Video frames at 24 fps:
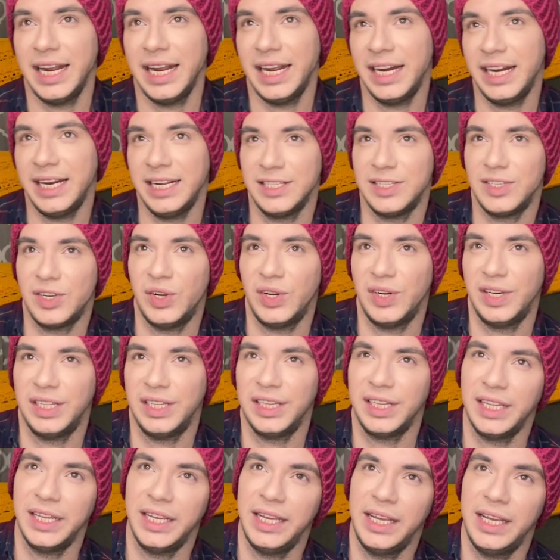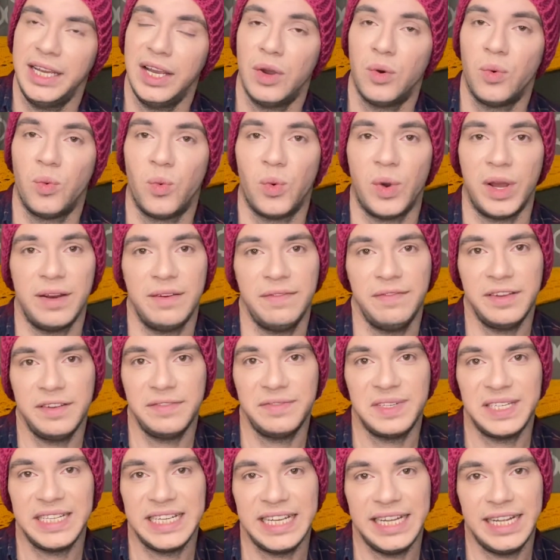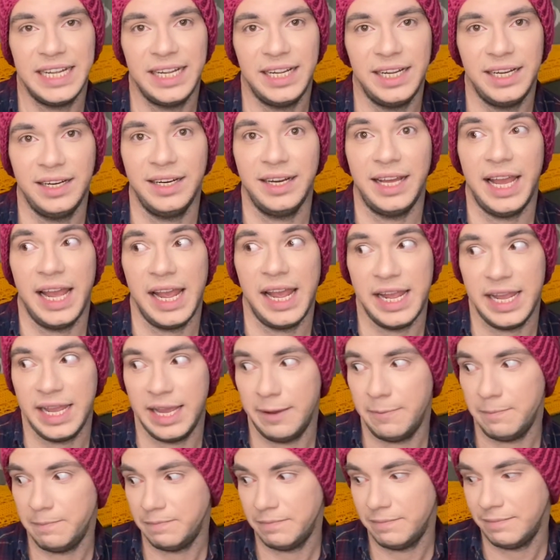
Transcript: it is currently 1.15 a.m.